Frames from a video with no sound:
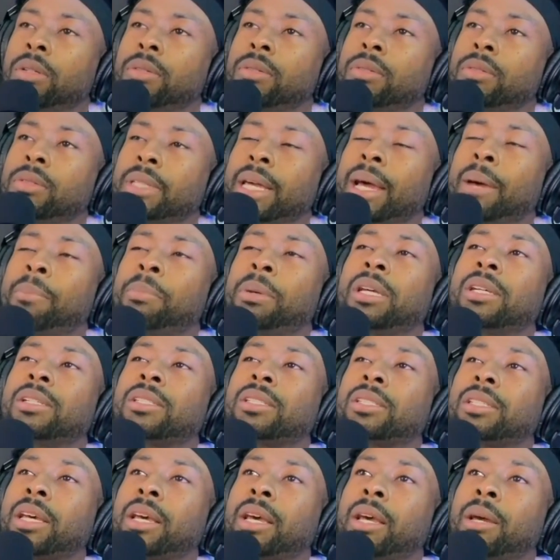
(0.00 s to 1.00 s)
That being
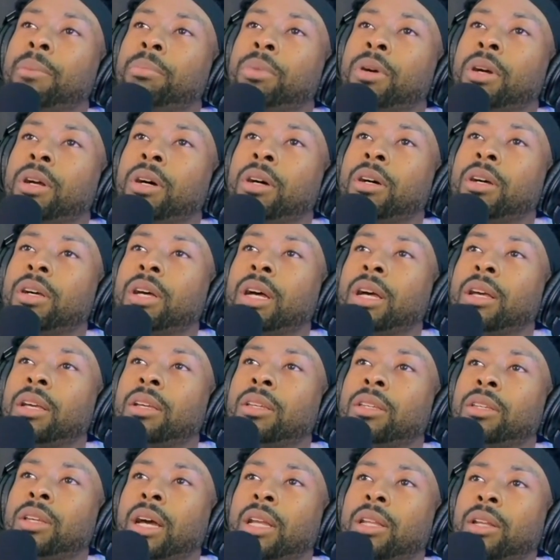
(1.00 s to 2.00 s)
said, bro,
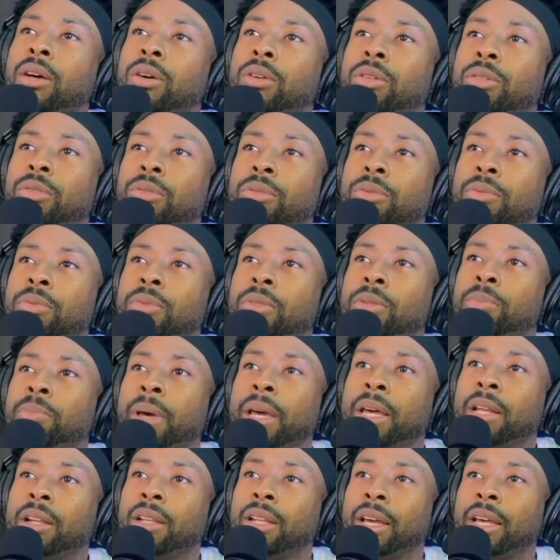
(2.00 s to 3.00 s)
I know you
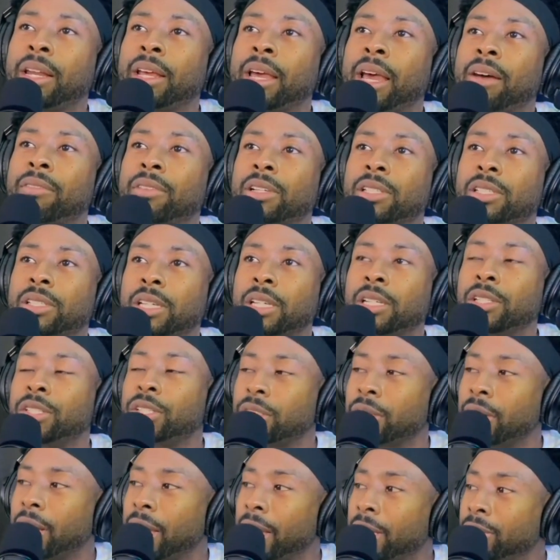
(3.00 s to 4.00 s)
made a lady have a
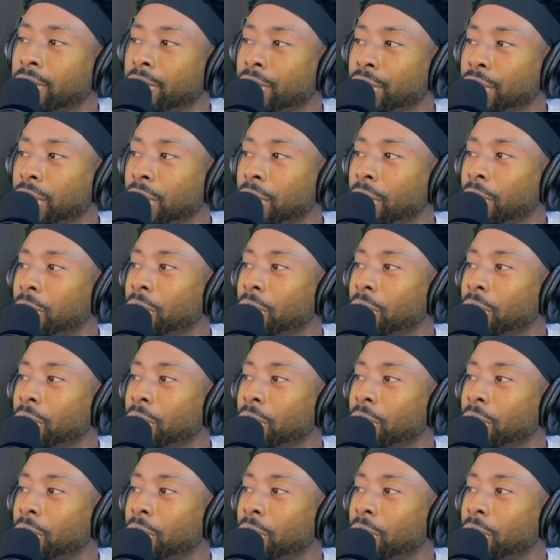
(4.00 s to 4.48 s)
seizure at your show